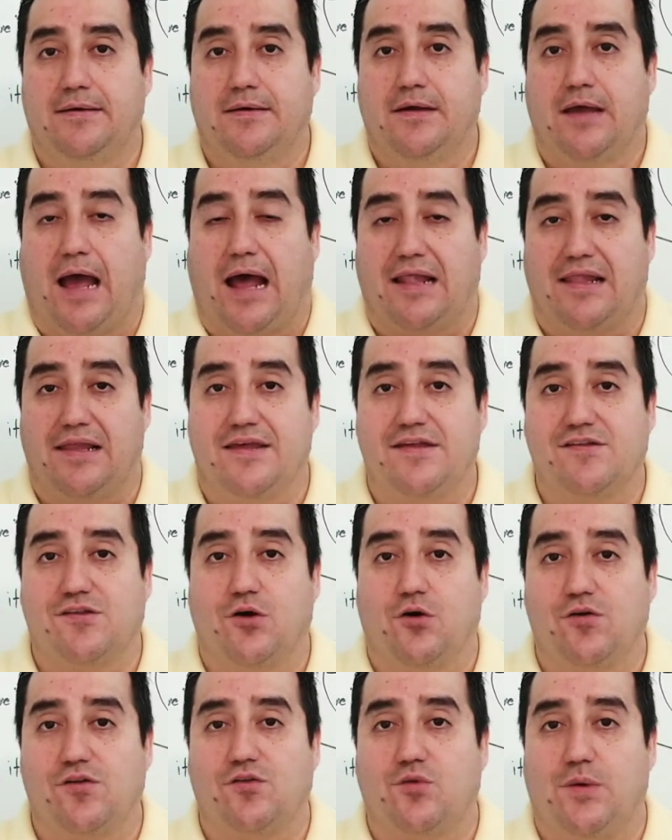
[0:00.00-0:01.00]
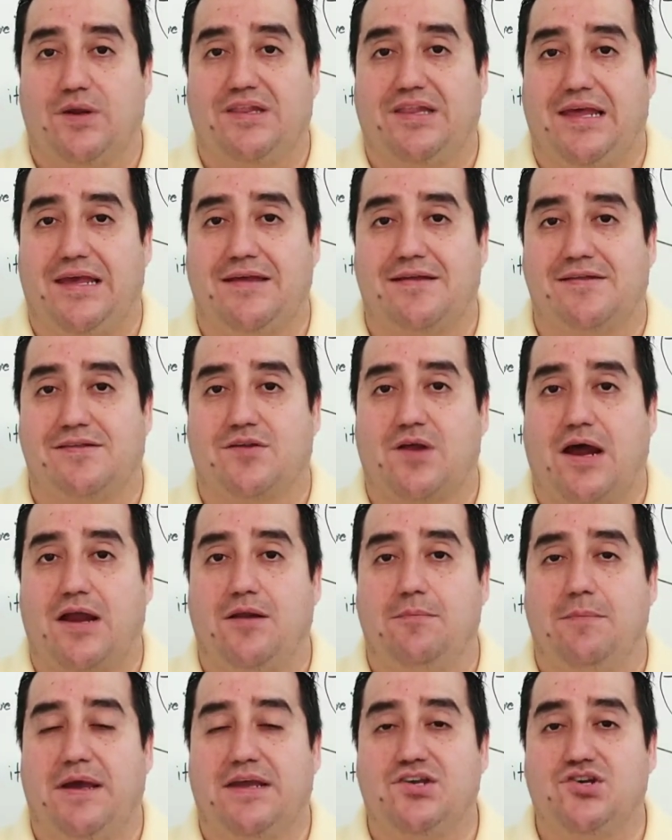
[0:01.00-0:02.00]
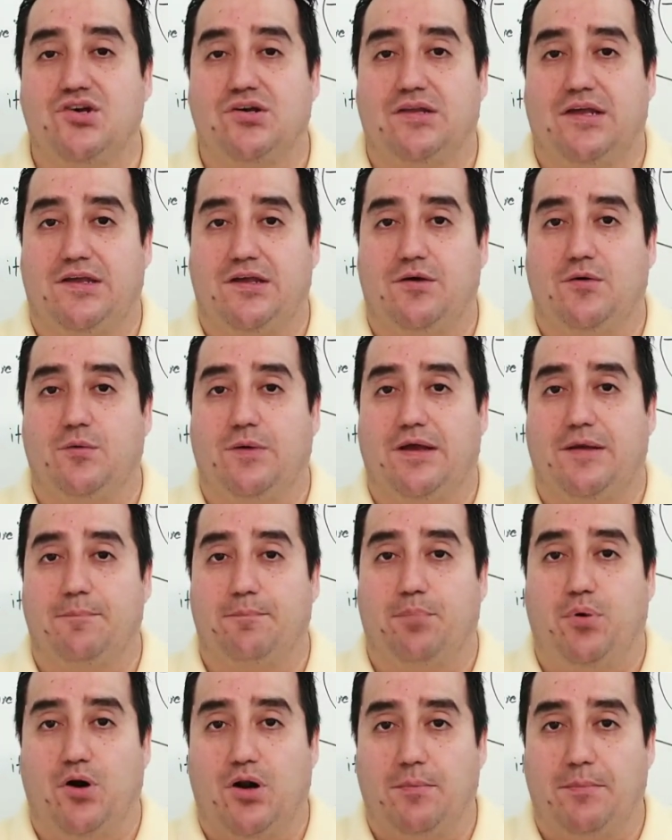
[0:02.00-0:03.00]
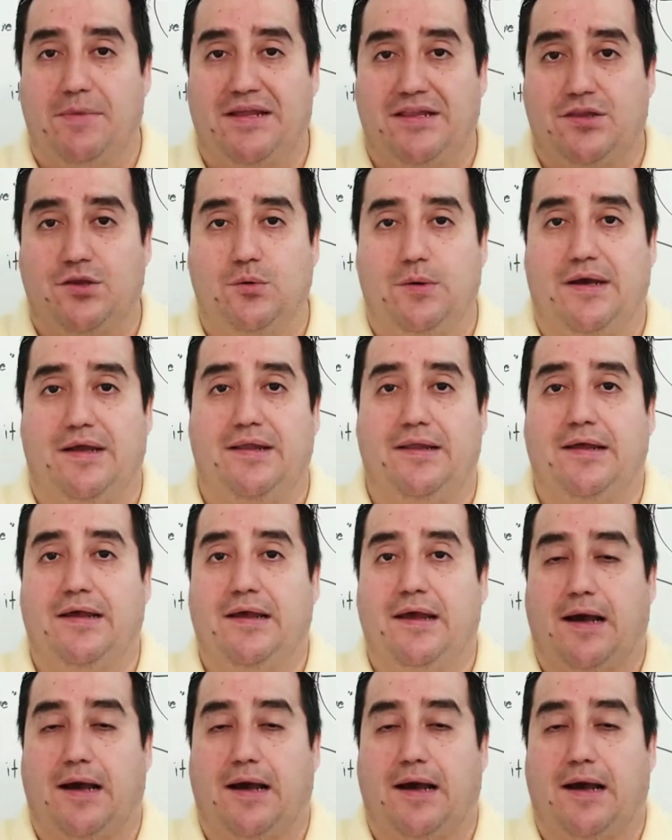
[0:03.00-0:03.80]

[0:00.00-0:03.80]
At least those three things. Try to make sure that you put them into it.